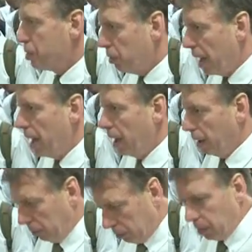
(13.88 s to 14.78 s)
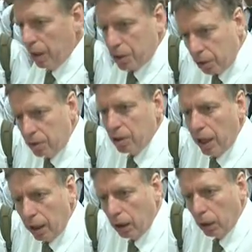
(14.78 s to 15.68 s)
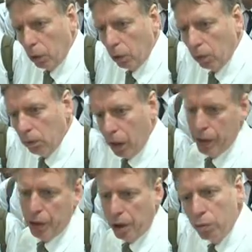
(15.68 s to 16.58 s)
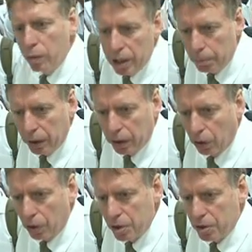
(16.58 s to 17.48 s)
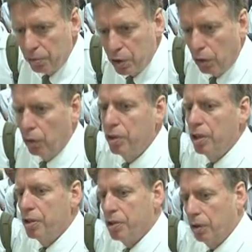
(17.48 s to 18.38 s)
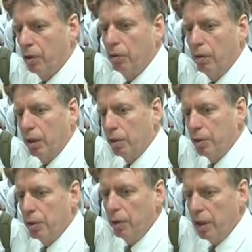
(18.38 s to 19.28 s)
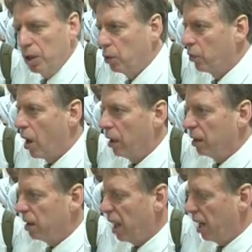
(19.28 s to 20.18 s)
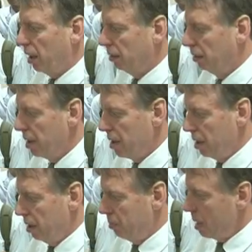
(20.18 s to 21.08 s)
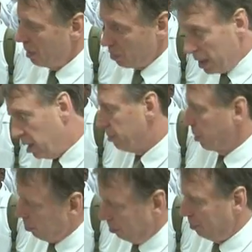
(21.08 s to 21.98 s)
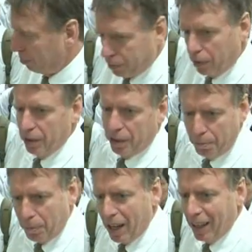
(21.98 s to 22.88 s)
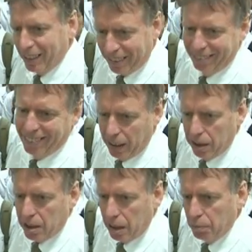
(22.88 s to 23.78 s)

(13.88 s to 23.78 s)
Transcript: So then it's good to then go and you can read about the causes of jaundice or do, you know, rather than maybe read it from front to back at the